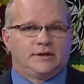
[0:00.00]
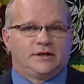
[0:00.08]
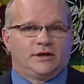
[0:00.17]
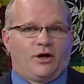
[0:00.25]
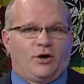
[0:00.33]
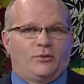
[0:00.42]

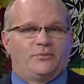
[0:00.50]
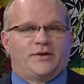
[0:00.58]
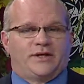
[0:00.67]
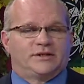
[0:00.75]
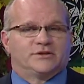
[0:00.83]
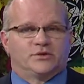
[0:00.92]
You know,
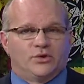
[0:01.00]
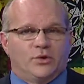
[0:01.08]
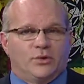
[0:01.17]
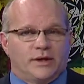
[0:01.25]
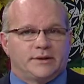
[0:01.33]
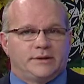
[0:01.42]
they just
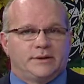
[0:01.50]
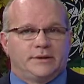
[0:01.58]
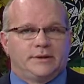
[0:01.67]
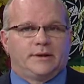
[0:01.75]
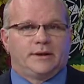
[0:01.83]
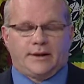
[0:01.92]
knew it.
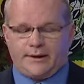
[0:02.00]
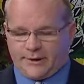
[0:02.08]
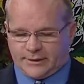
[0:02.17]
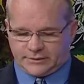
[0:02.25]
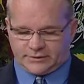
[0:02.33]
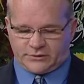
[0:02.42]

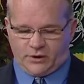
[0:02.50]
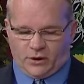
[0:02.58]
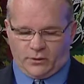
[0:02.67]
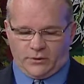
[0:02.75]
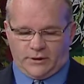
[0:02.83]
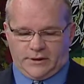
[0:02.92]

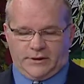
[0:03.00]
So